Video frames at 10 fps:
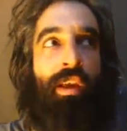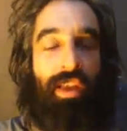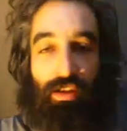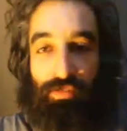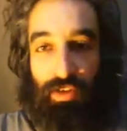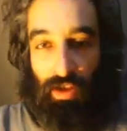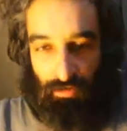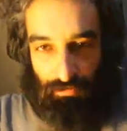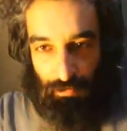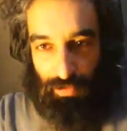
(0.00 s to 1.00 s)
If
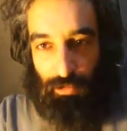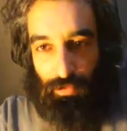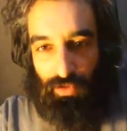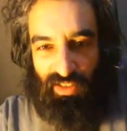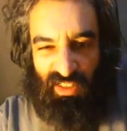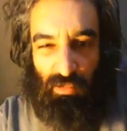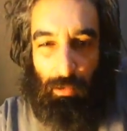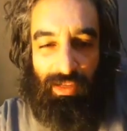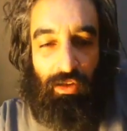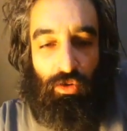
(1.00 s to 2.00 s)
enough people, because this might
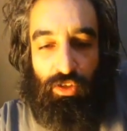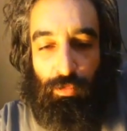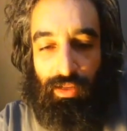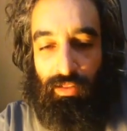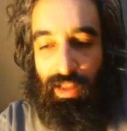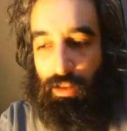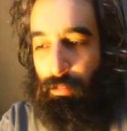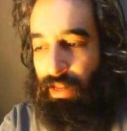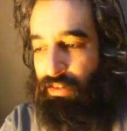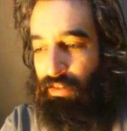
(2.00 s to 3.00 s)
be dose-dependent like a
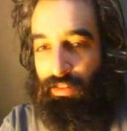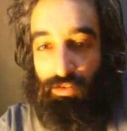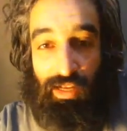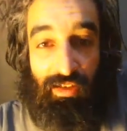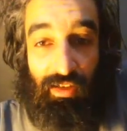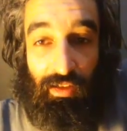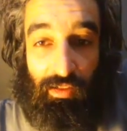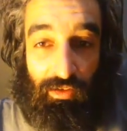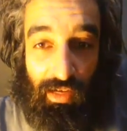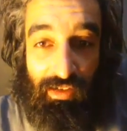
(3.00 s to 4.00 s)
medicine, they're testing,
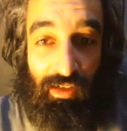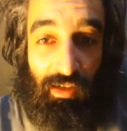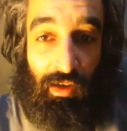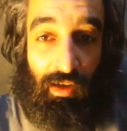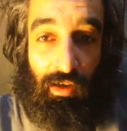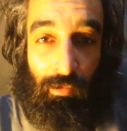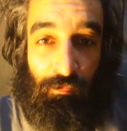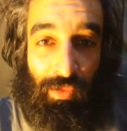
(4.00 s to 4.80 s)
they're testing uh,